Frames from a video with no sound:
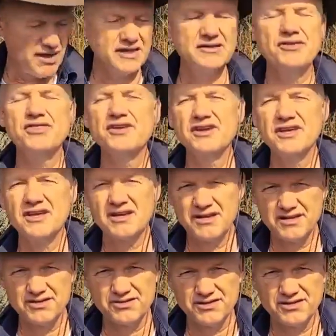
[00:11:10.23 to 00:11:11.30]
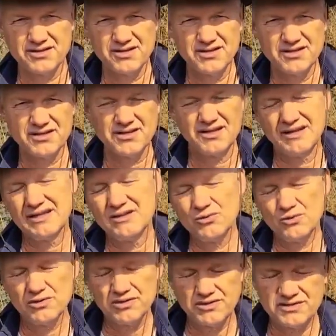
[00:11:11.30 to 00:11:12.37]
and 300. In other
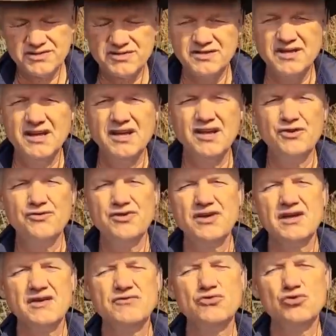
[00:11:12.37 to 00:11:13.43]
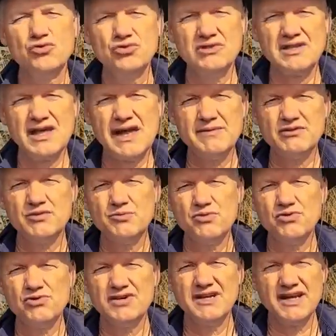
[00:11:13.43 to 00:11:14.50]
words, we have 2 times
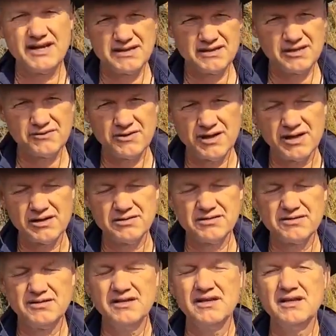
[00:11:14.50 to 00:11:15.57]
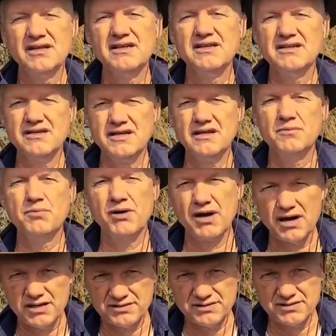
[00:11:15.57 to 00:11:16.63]
more negative ions than
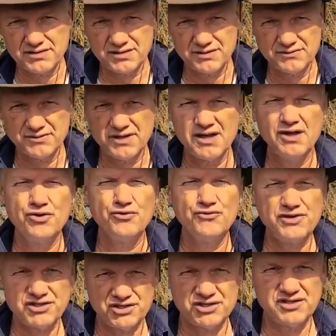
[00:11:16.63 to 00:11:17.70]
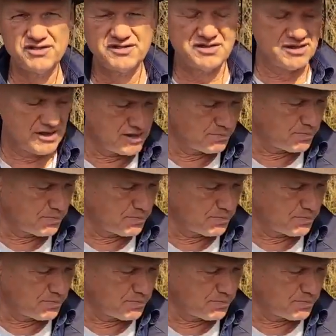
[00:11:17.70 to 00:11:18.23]
positive, which is a